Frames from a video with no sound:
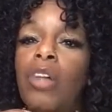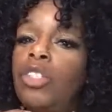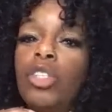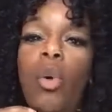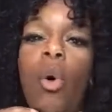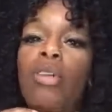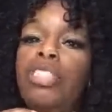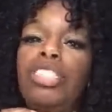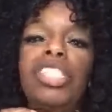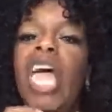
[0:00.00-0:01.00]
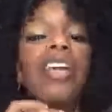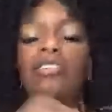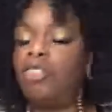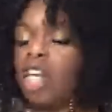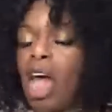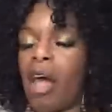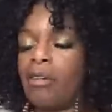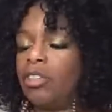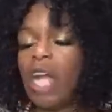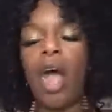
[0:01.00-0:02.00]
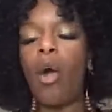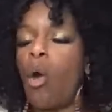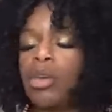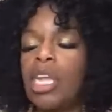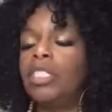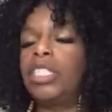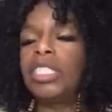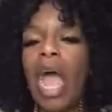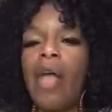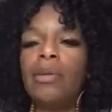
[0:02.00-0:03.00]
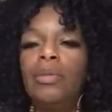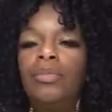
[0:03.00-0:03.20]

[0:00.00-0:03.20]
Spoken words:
You on the set, child. Y'all on the set.